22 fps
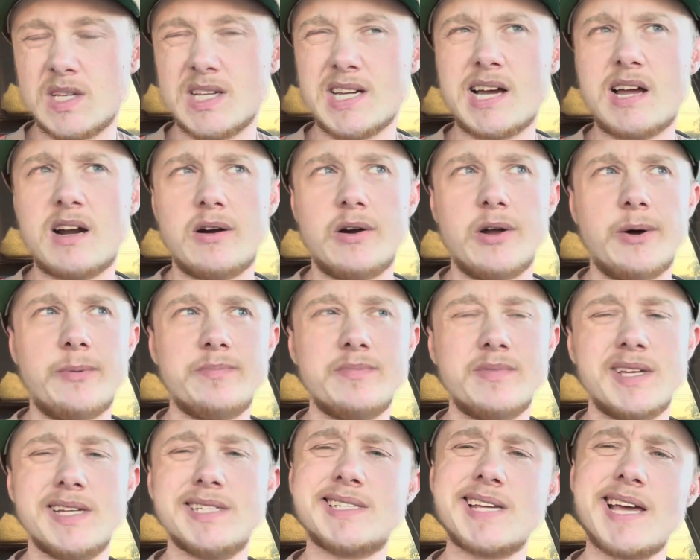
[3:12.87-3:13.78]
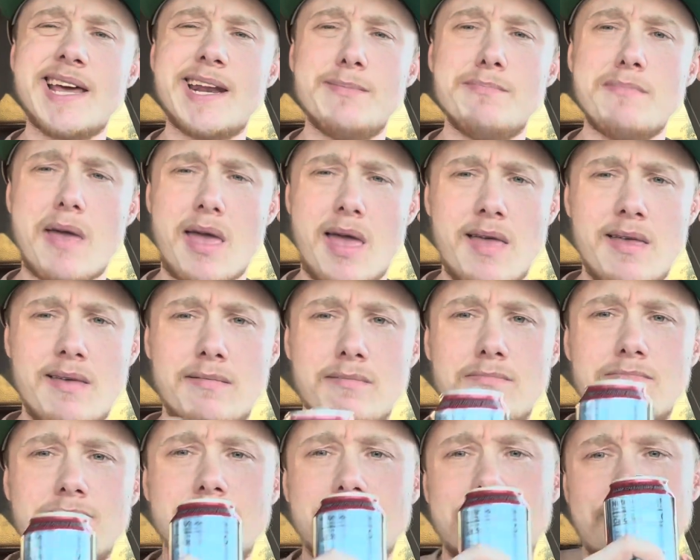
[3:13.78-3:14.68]
I don't know. It's kind of meh.
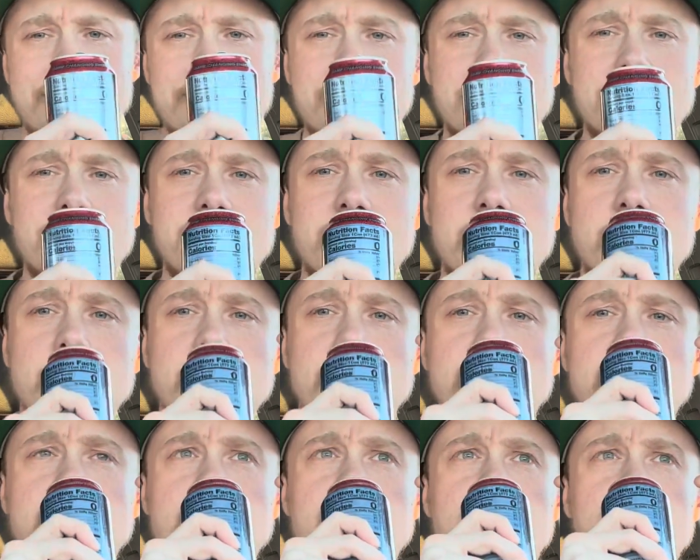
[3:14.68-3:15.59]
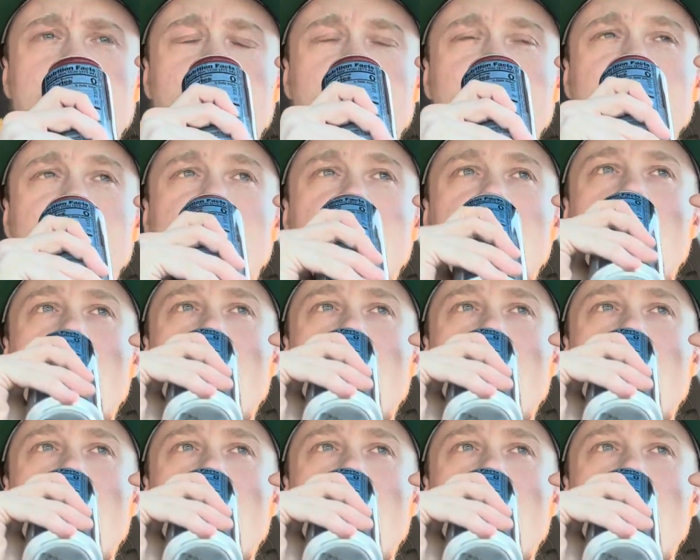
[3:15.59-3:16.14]
Keep it real.